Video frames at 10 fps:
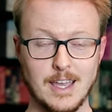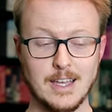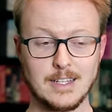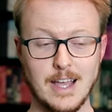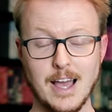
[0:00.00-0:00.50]

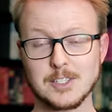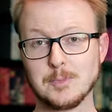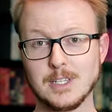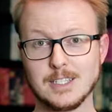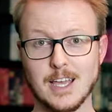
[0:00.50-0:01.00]
and
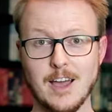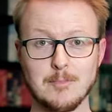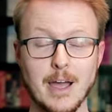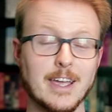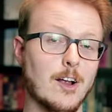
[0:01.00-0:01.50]
asked me to
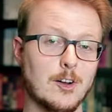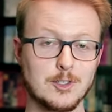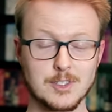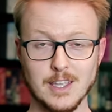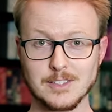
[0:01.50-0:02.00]
have my
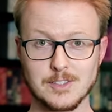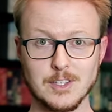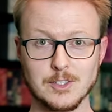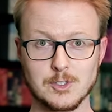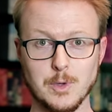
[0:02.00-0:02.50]
character stand
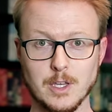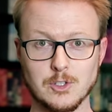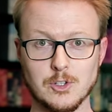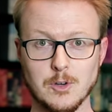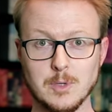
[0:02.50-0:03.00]
still so he
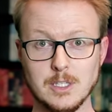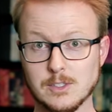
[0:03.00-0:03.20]
could show me